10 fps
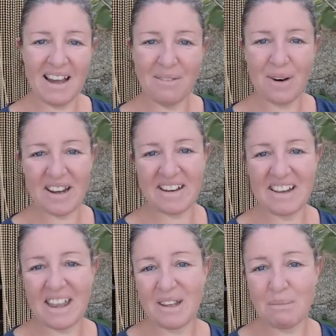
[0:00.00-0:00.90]
working
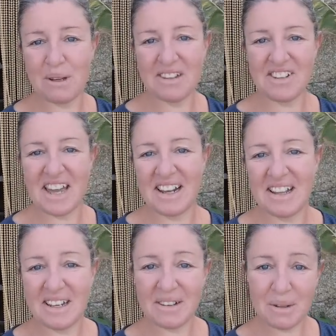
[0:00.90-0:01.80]
together to build a channel
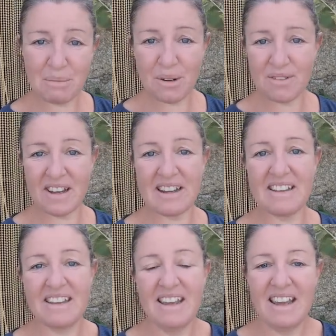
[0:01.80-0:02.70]
and to improve
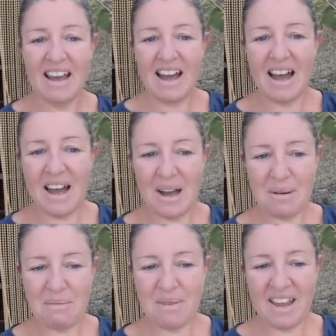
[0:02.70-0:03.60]
it.
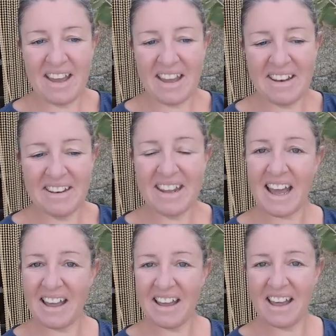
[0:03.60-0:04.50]
And
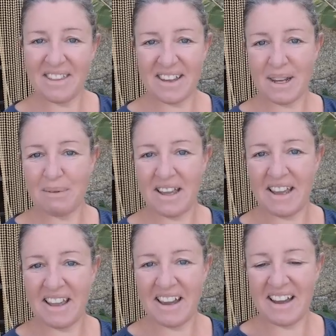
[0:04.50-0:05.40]
yeah, I think it'll
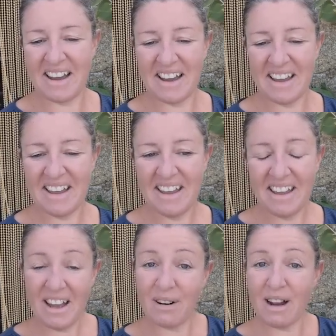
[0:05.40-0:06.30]
be a
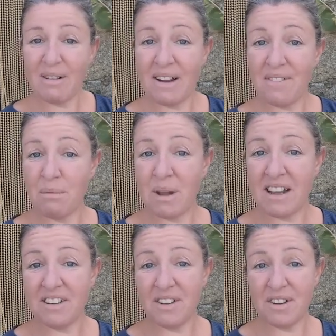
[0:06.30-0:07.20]
great way for me
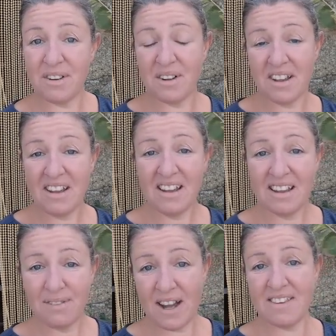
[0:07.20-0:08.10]
to
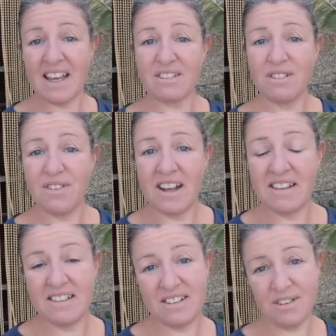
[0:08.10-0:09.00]
find the extra
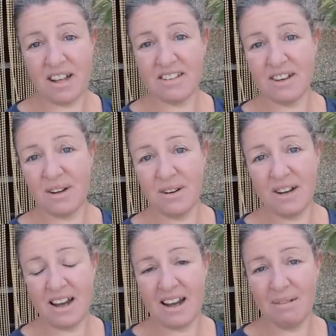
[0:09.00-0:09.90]
funds to also
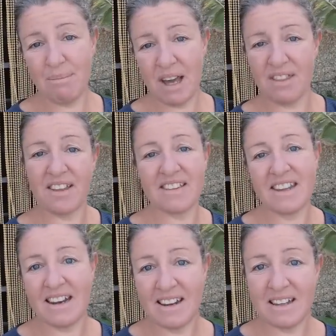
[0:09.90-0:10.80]
buy the things that
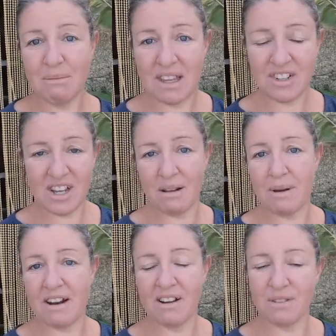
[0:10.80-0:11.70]
I need to make the channel
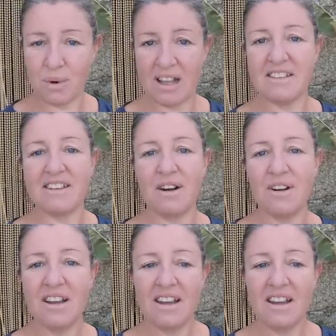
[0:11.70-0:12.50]
better as well. So